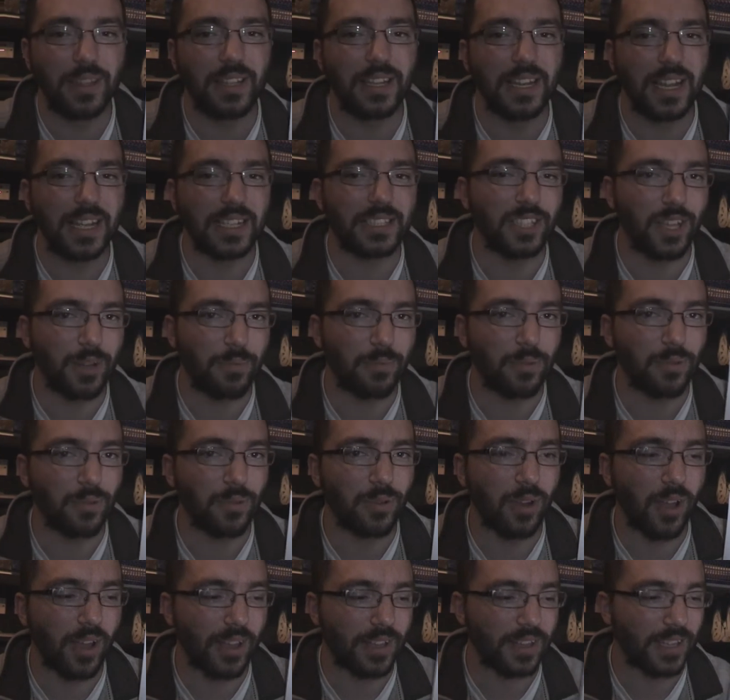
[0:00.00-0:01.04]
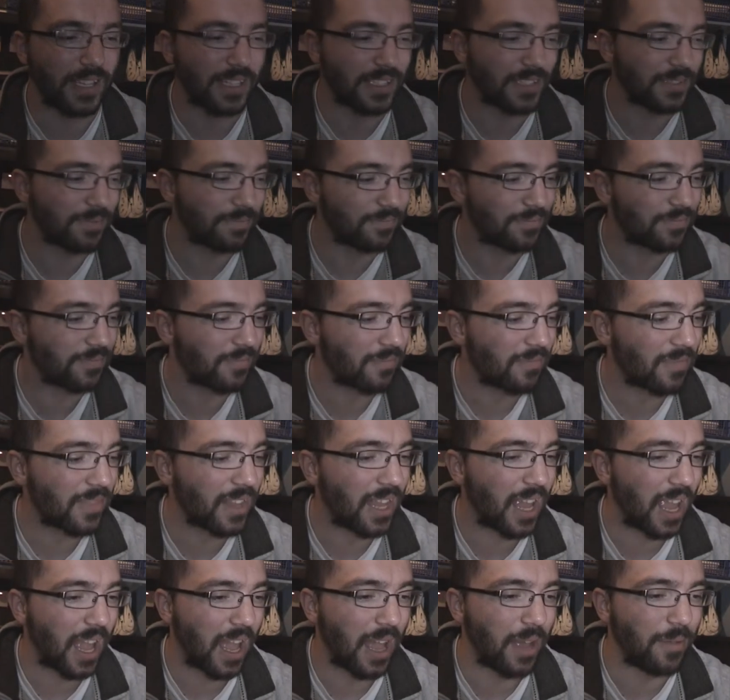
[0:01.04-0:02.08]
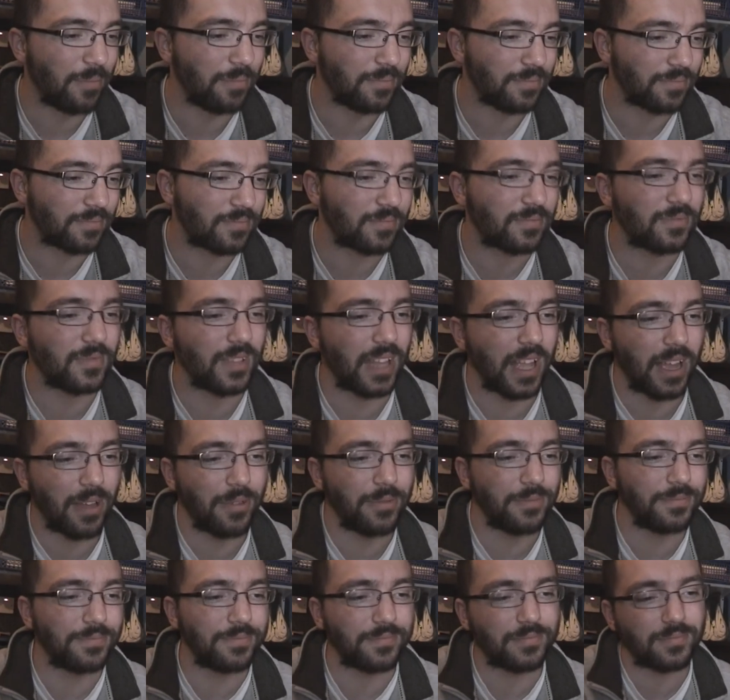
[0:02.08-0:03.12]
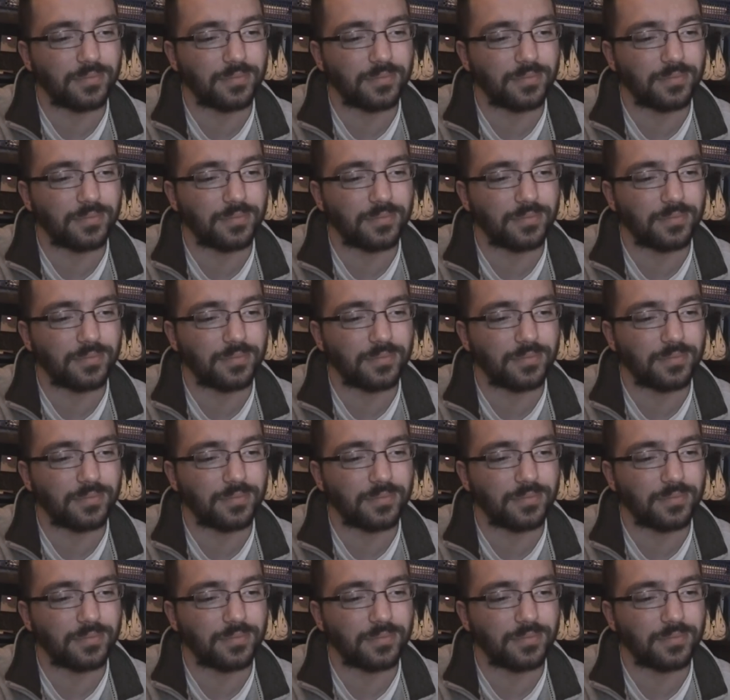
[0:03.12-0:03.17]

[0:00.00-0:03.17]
an example like this. Now,